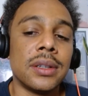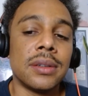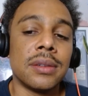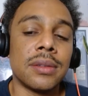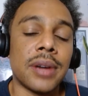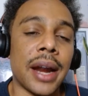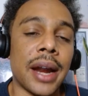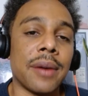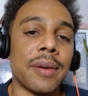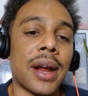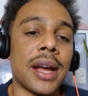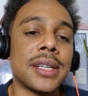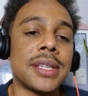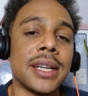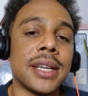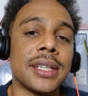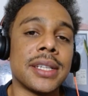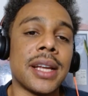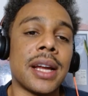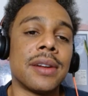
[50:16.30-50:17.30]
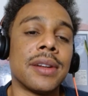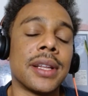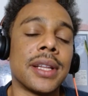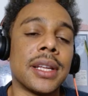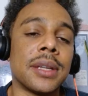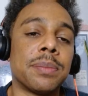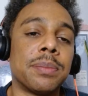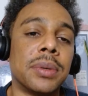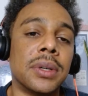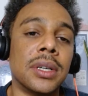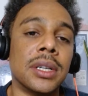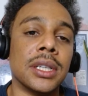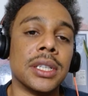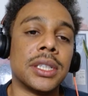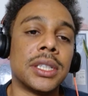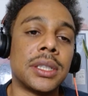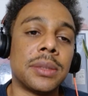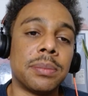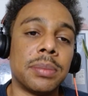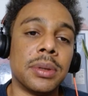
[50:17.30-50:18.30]
Right? When I say this, I sound like this.
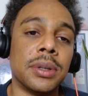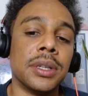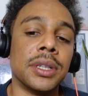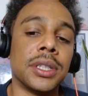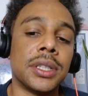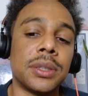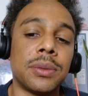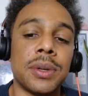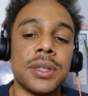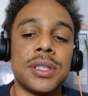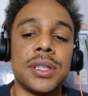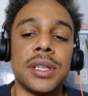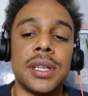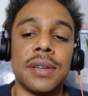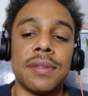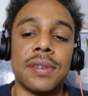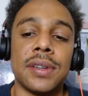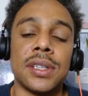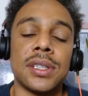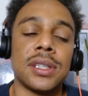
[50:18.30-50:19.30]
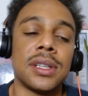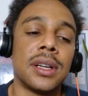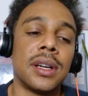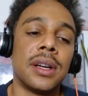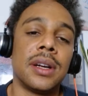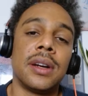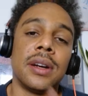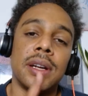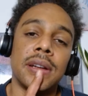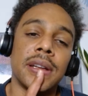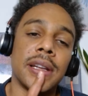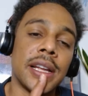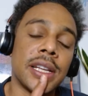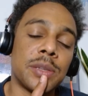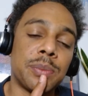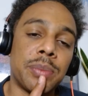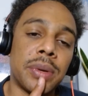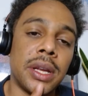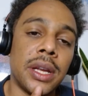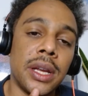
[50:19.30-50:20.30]
Push, push. What's the difference? Less
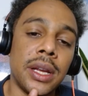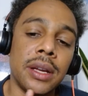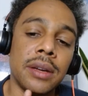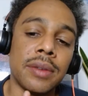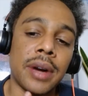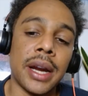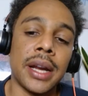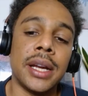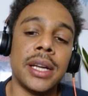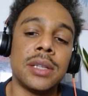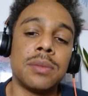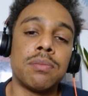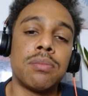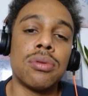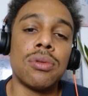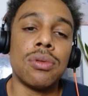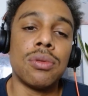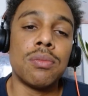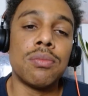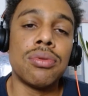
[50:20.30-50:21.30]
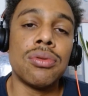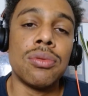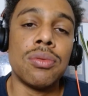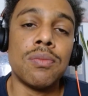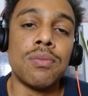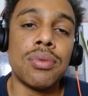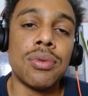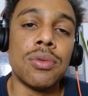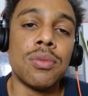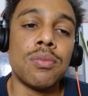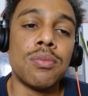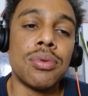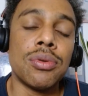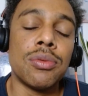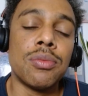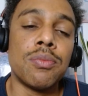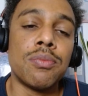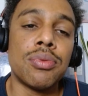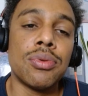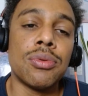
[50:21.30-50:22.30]
P, right? He's poo, poo, poo,
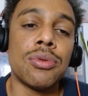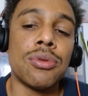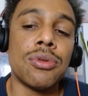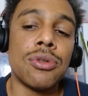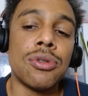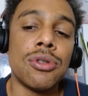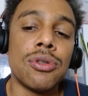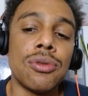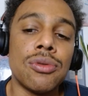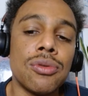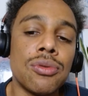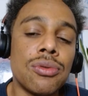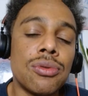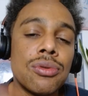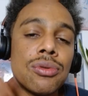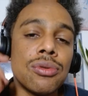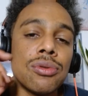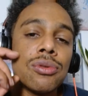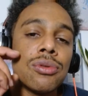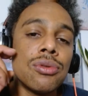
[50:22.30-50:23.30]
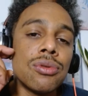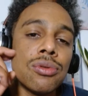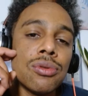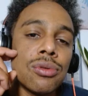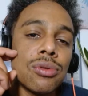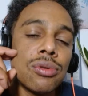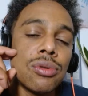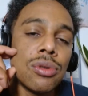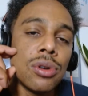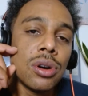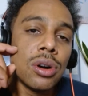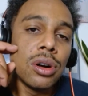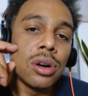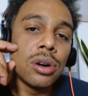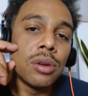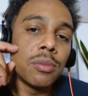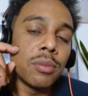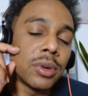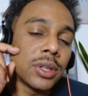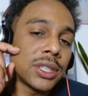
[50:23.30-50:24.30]
poo, poo, ooh, ooh, ooh.
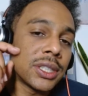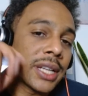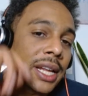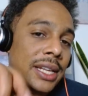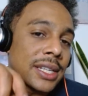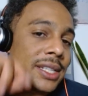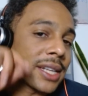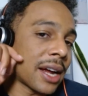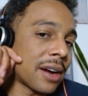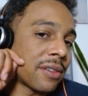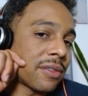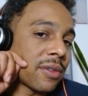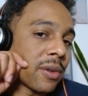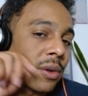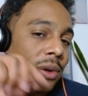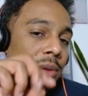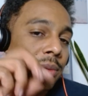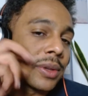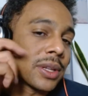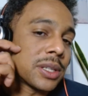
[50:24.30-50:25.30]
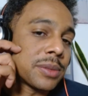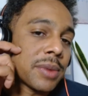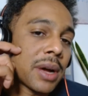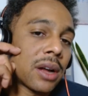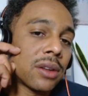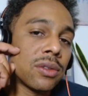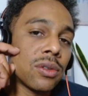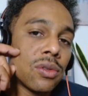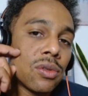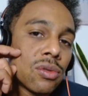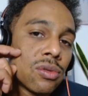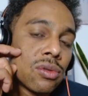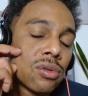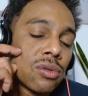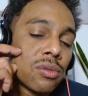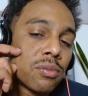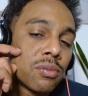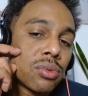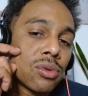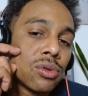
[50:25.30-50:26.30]
Pushing that sound forward with his mouth. Ooh,
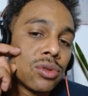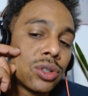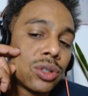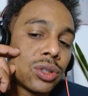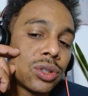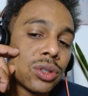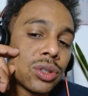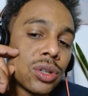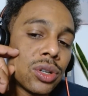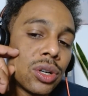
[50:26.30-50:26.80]
push.